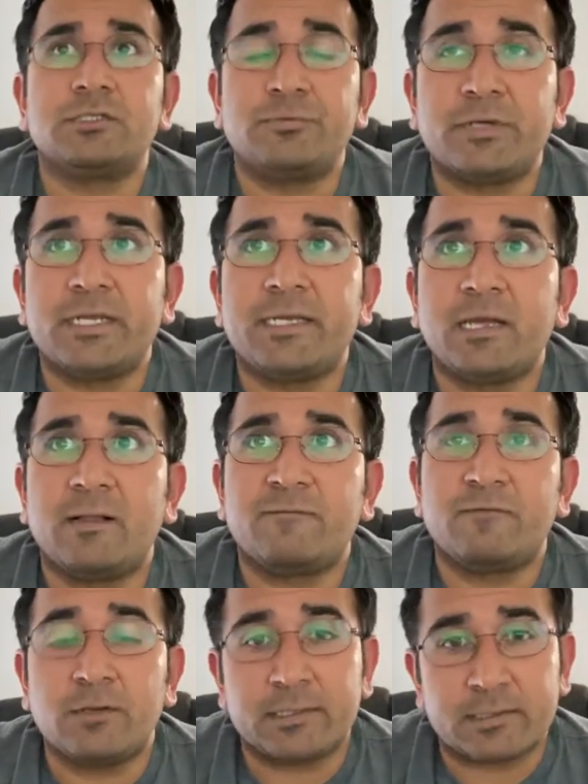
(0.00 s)
really
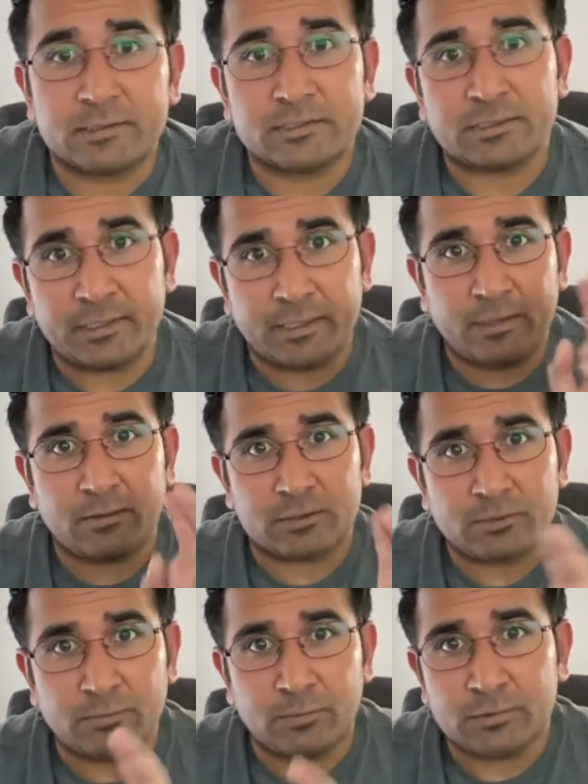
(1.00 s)
helpful in considering he
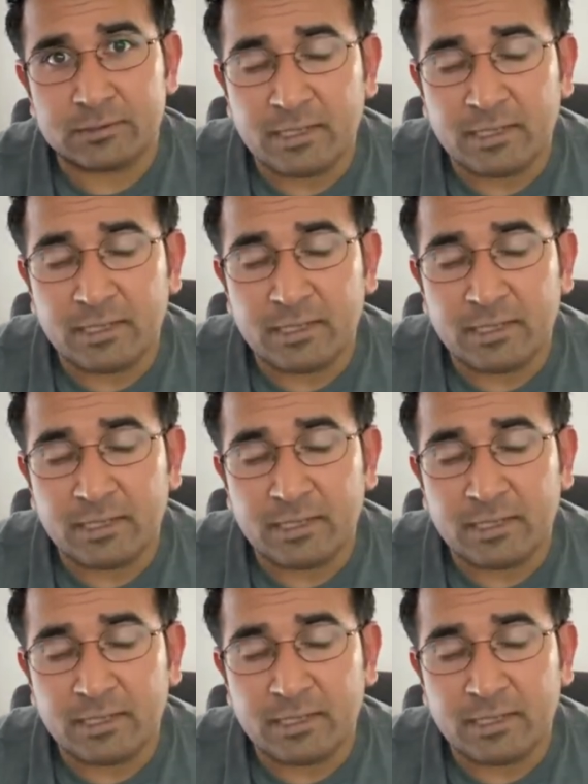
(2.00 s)
also bowls